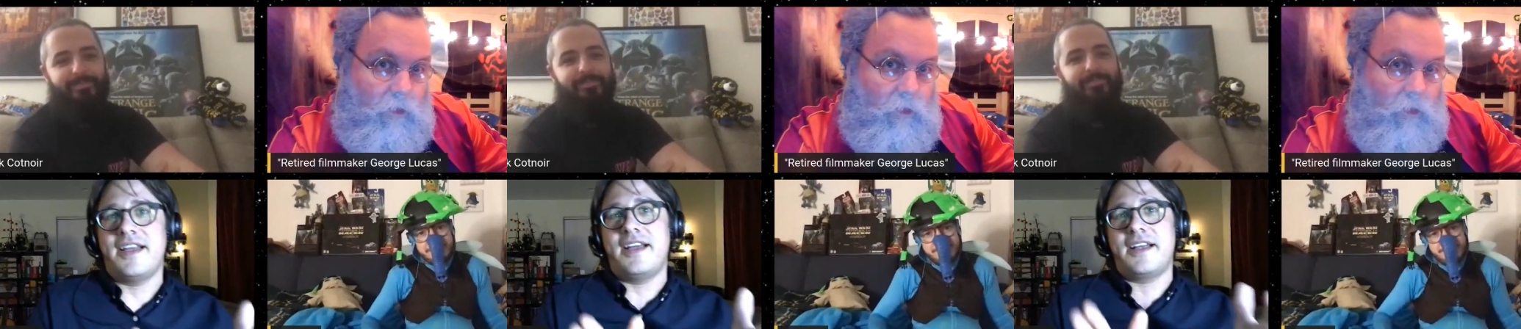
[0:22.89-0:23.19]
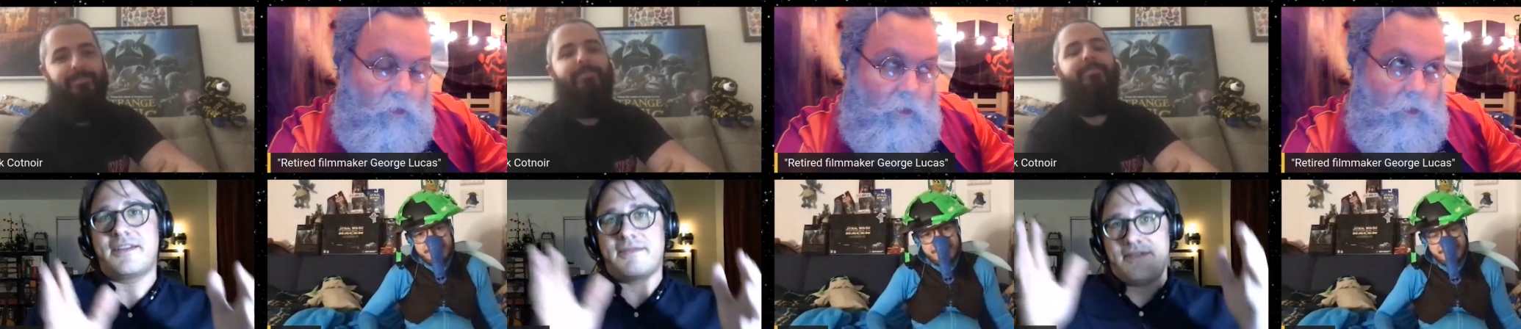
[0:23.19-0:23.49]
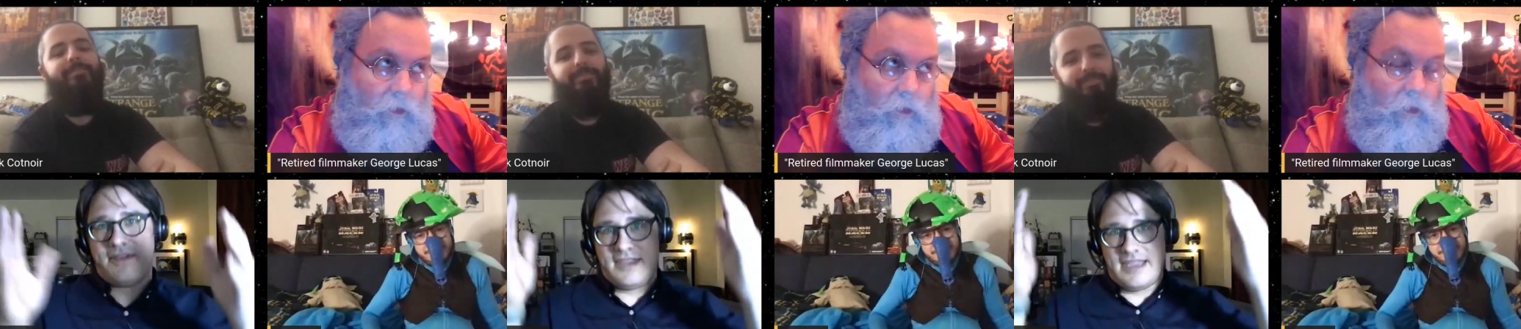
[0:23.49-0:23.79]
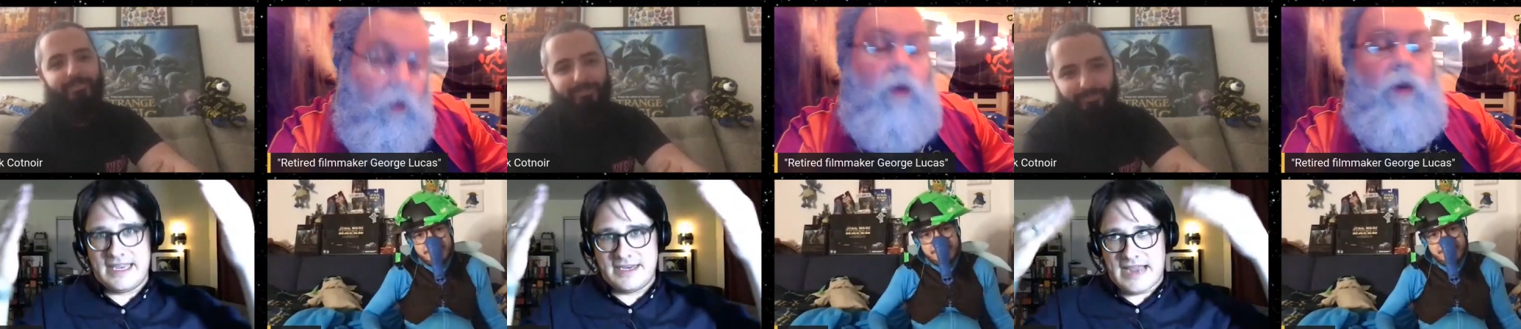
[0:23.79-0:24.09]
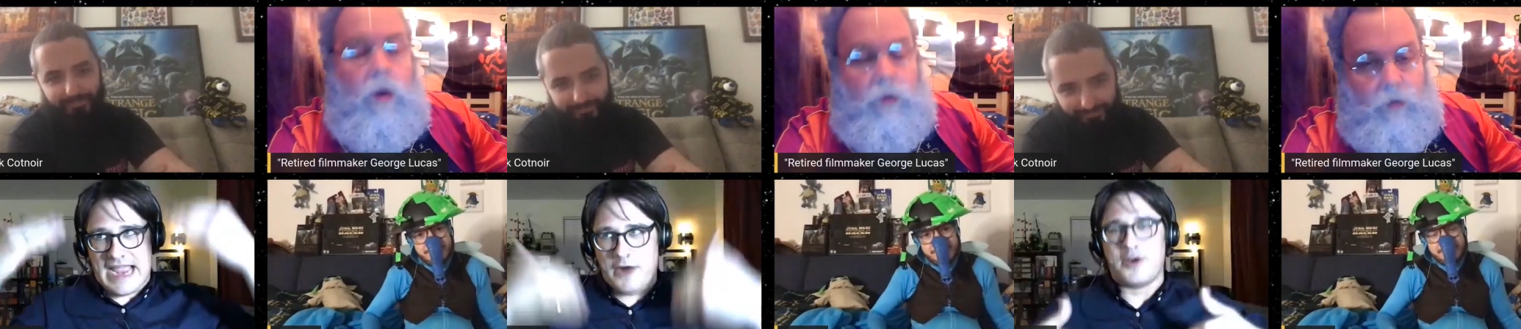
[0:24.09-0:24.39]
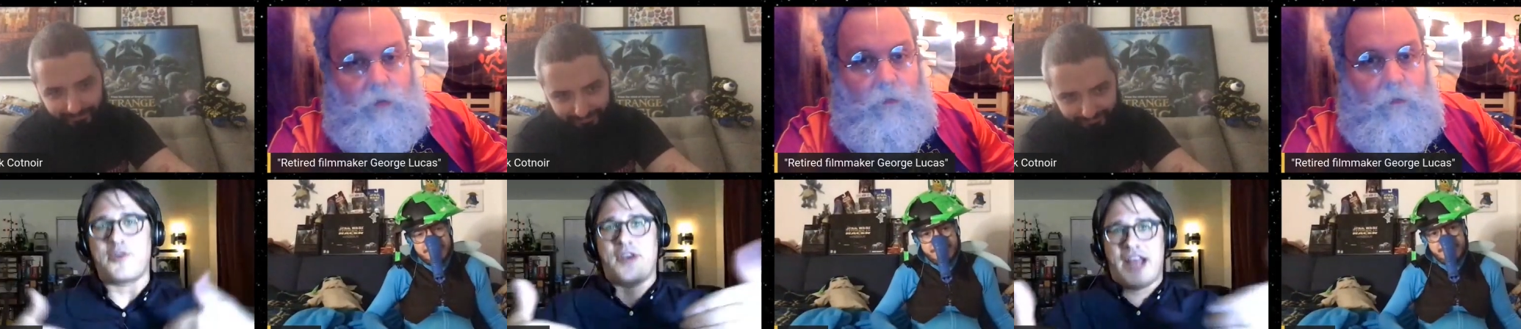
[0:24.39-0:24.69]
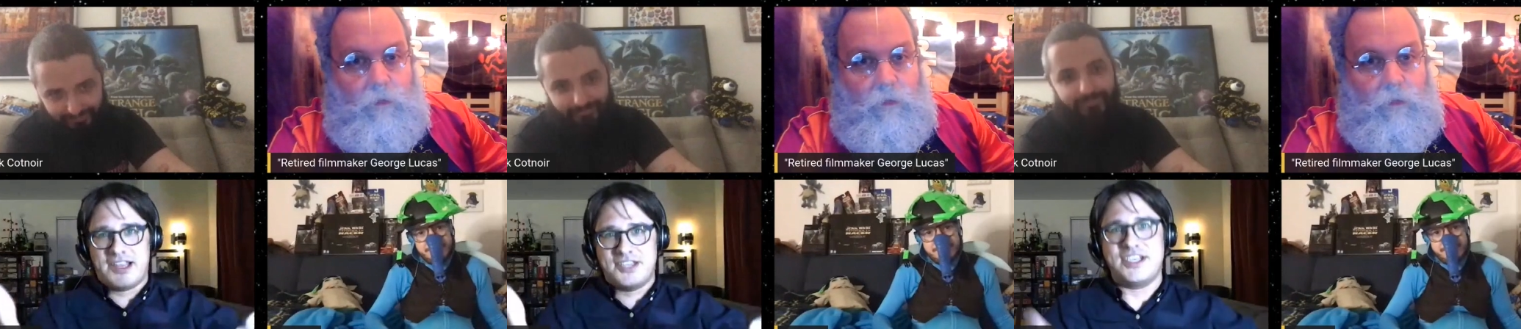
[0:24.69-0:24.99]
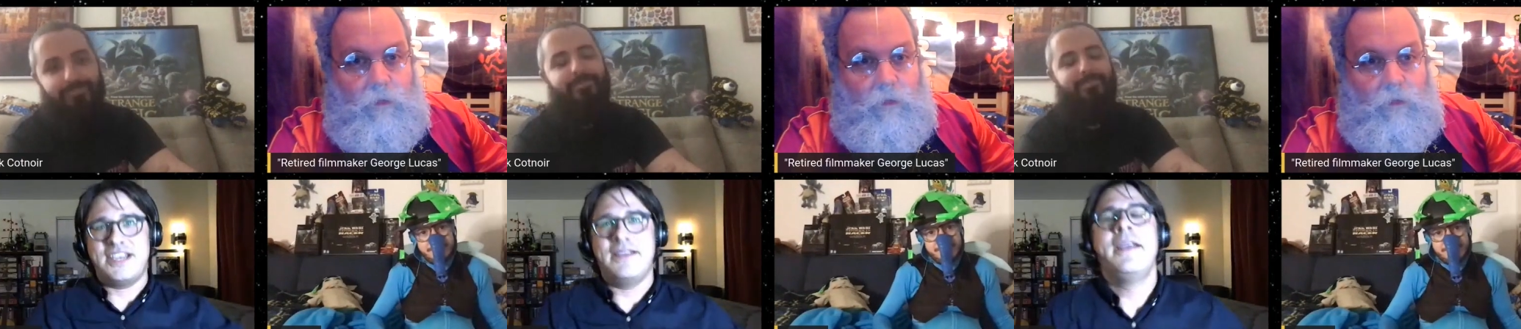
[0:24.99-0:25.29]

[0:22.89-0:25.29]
Speaker 1: uh, in our chronology.